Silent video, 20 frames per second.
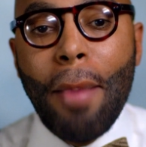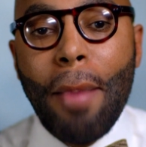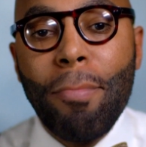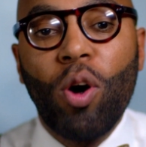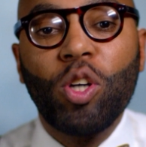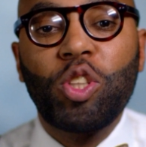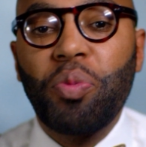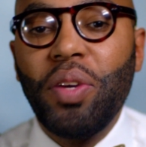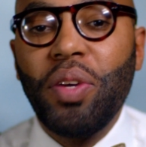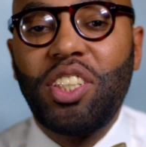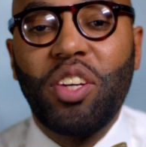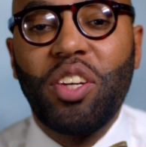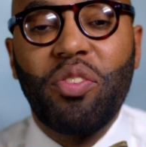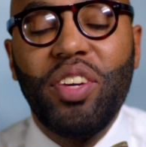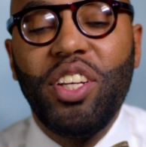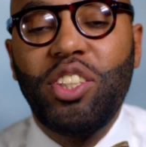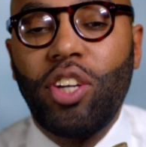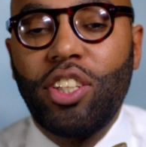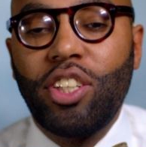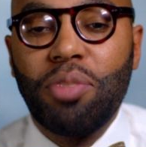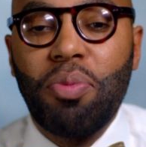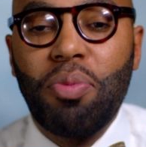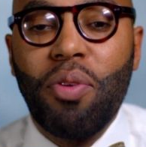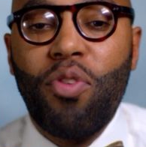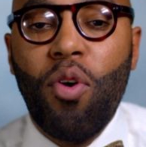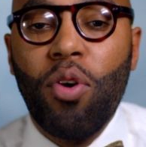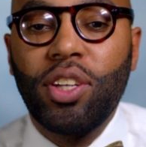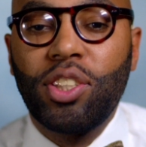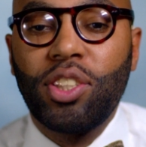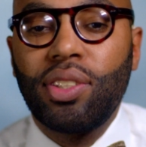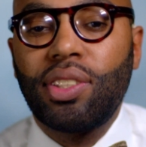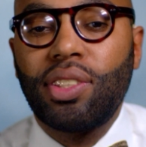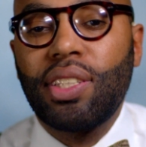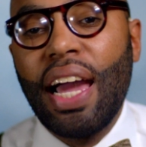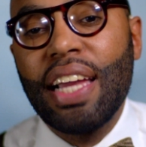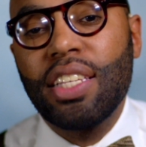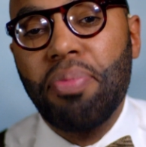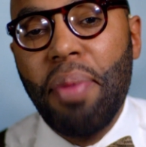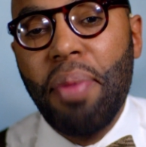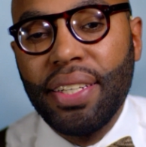my most recent research has been focused on
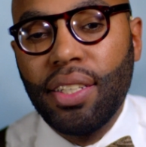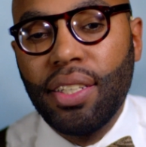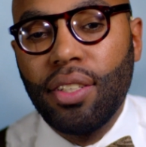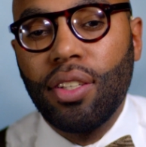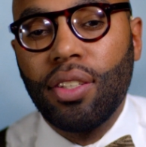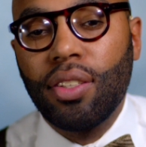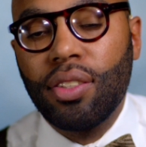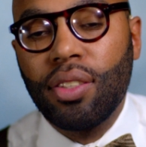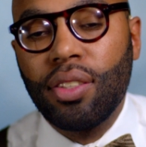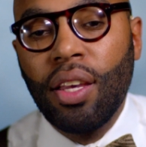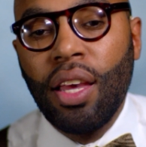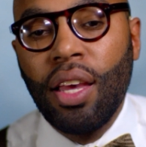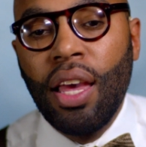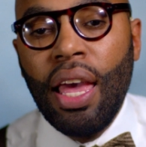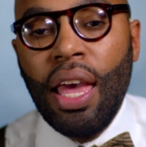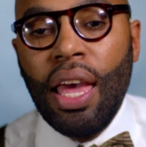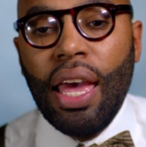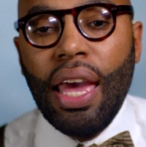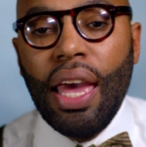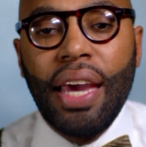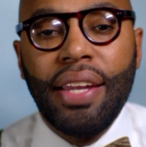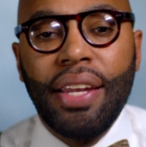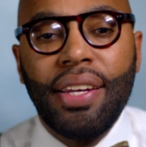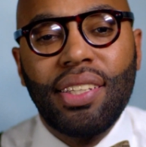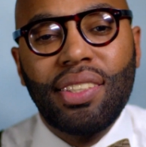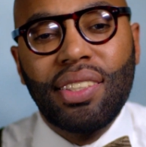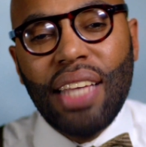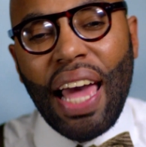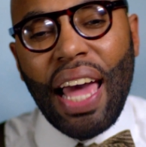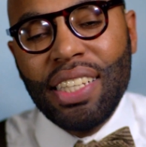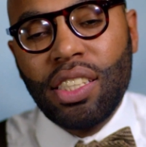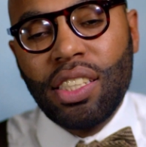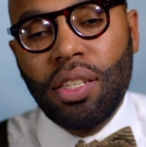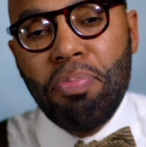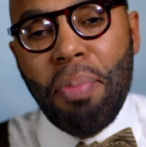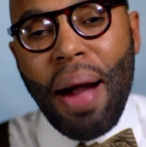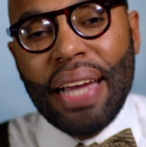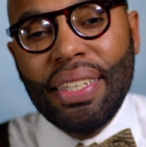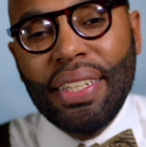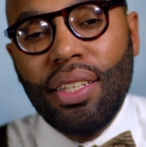science-mindedness. And this
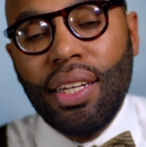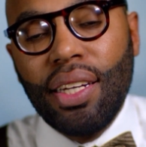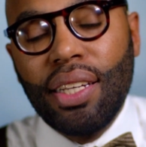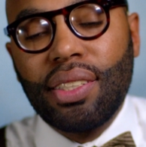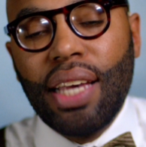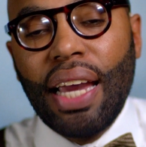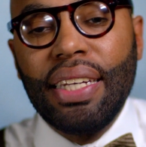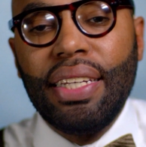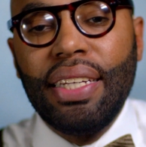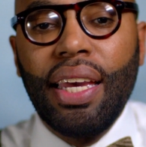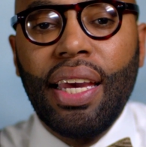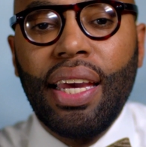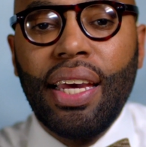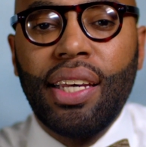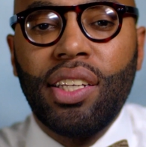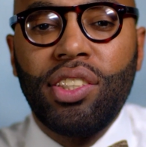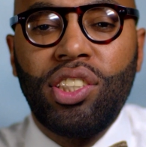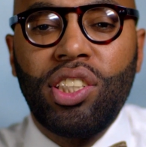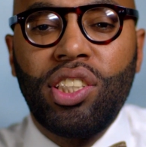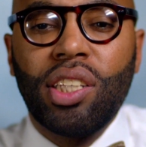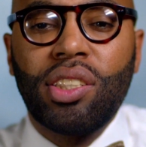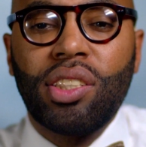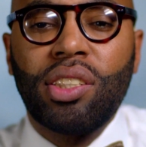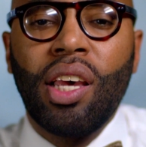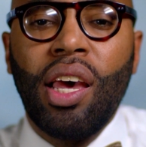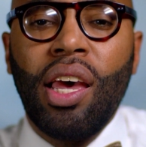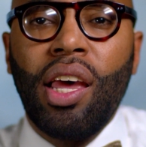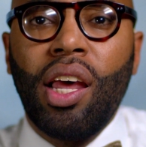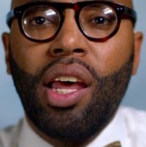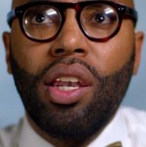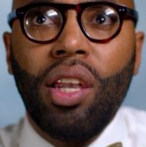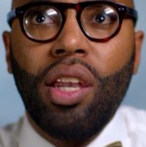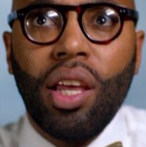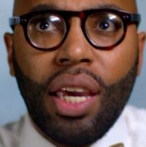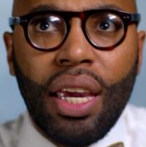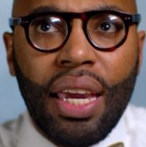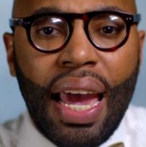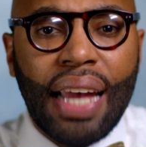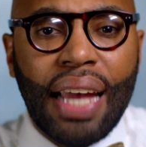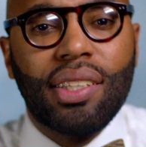science-mindedness idea is just
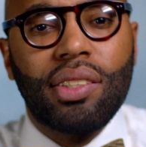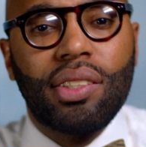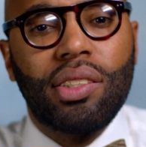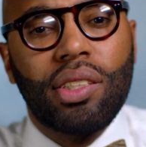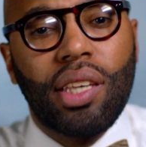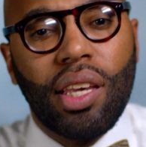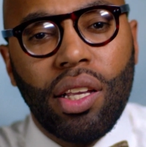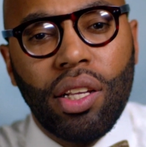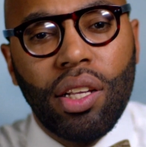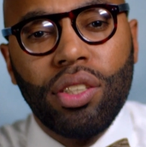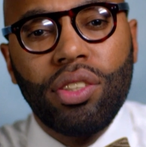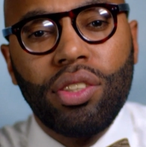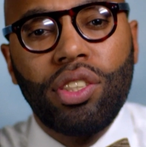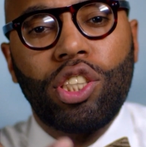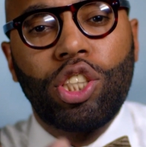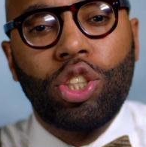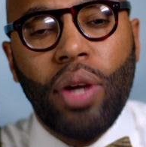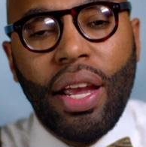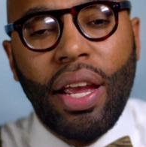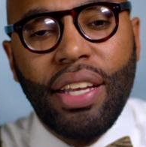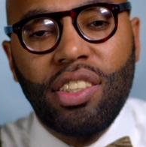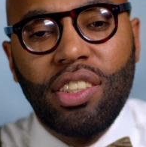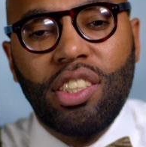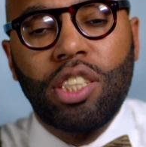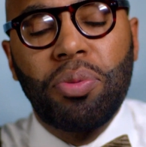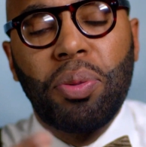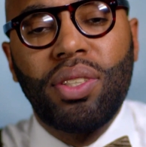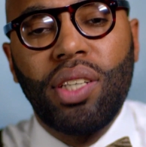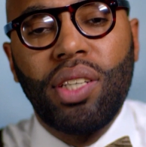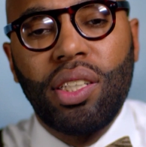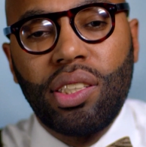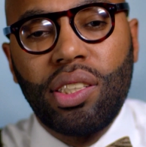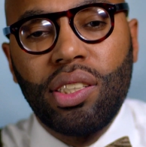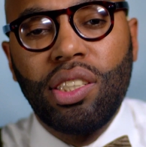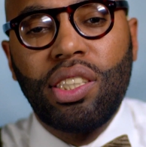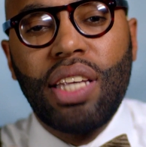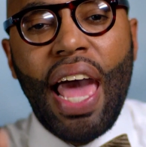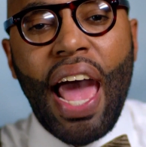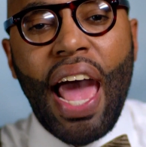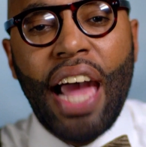looking at the skills, traits,
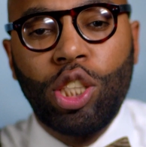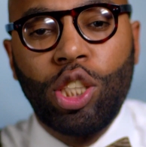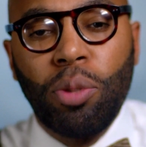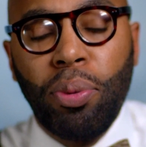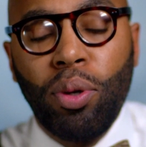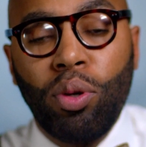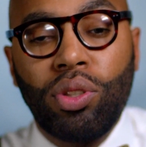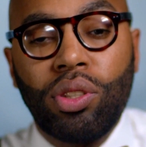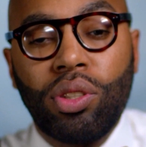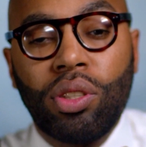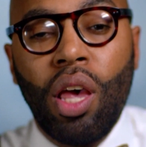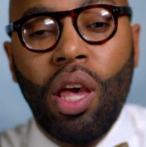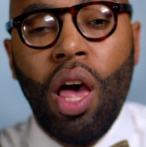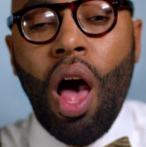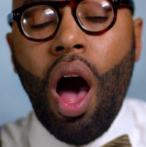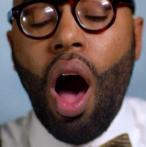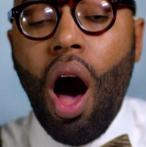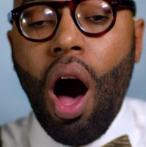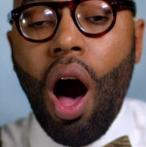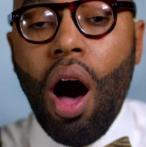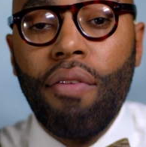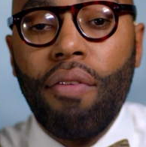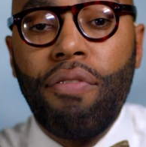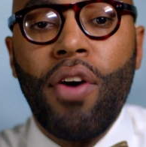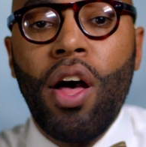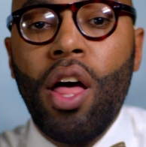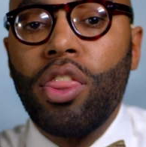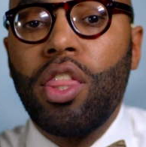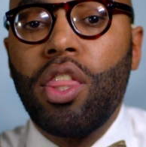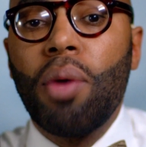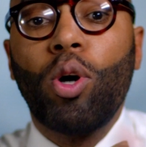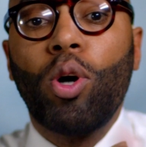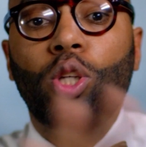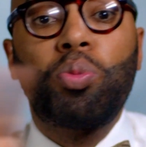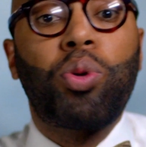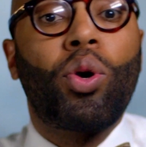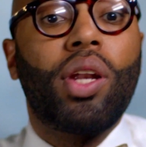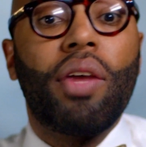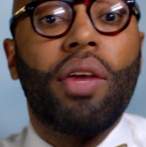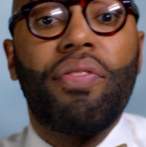dispositions, attributes of the most
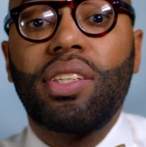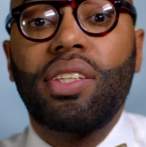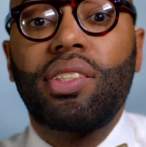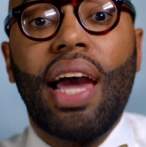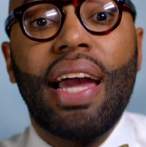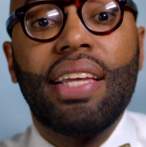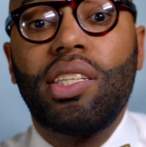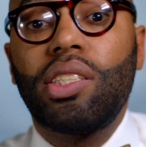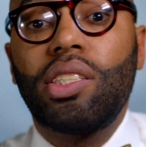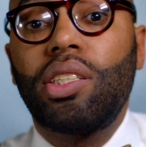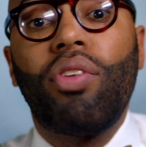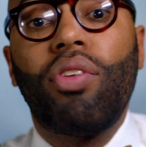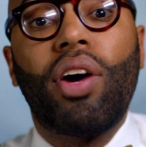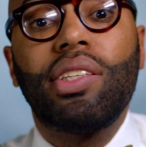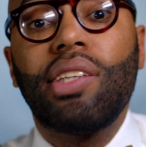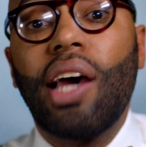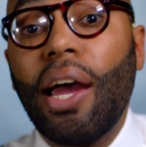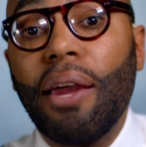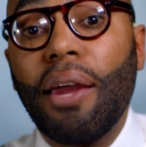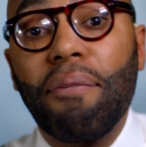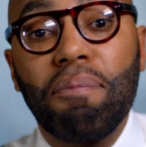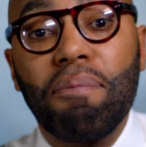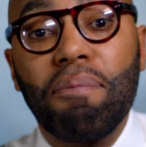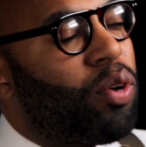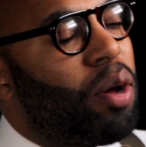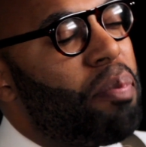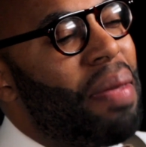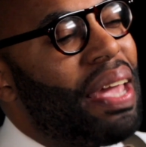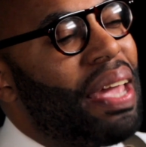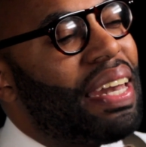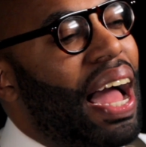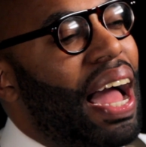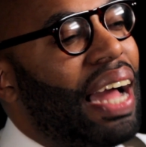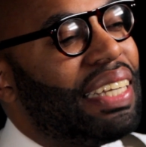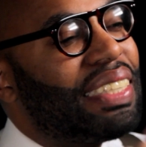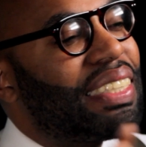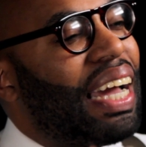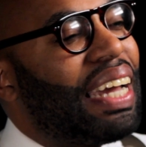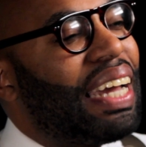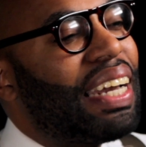prolific scientists of our time. What made
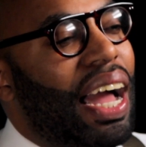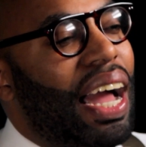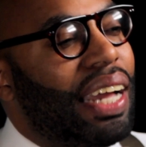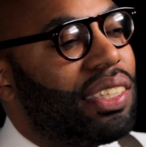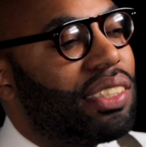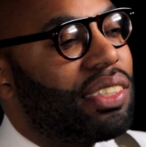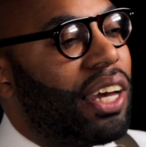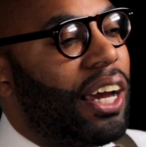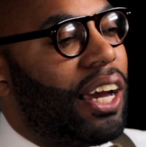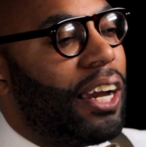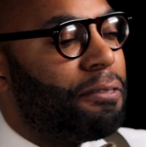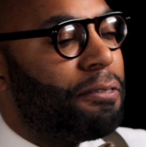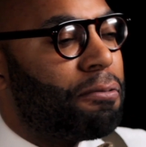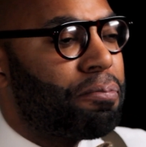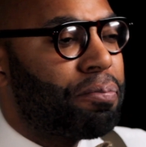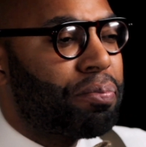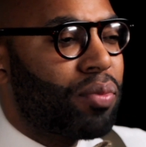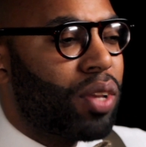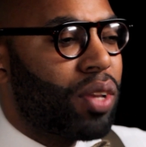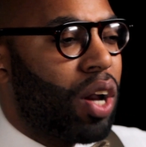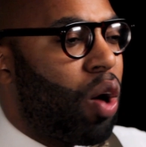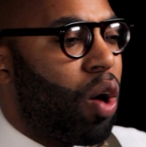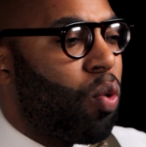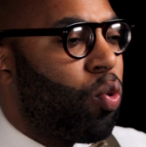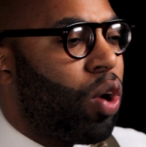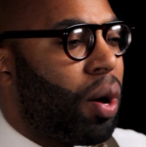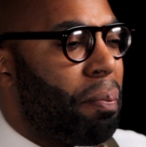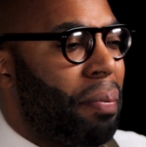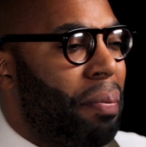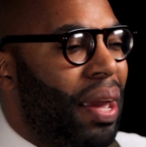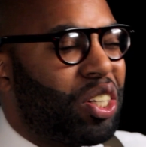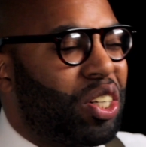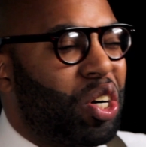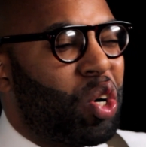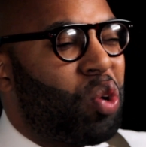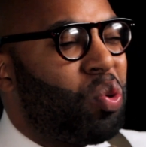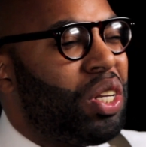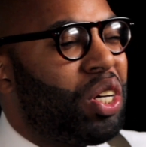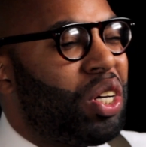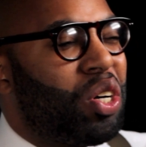Einstein Einstein? uh, what made
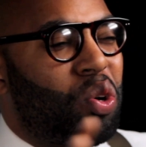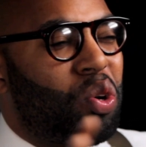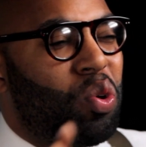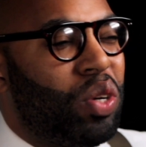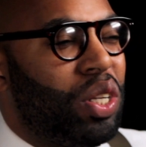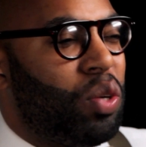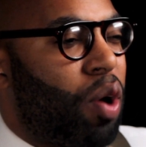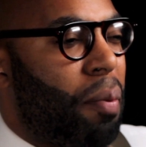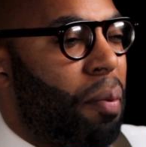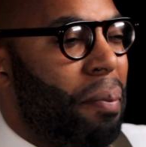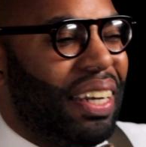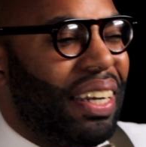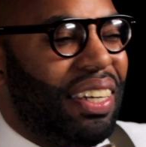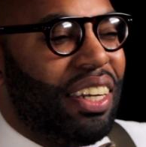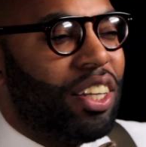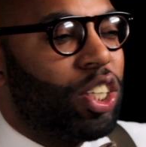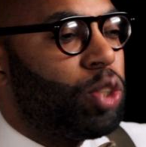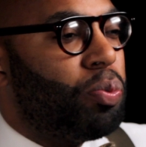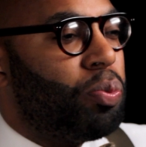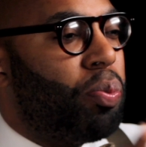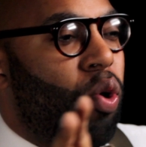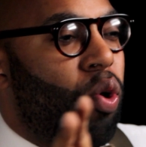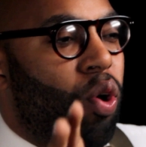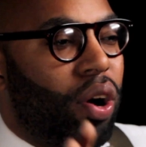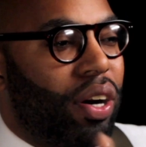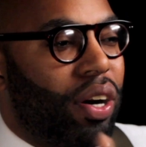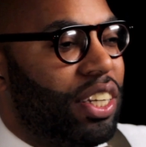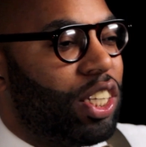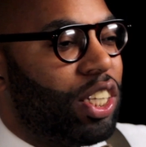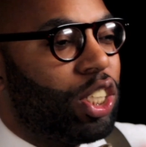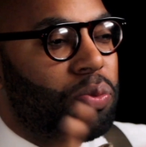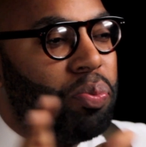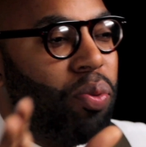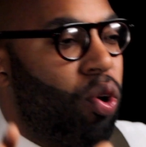Kekulé Kekulé, what made Niels Bohr Niels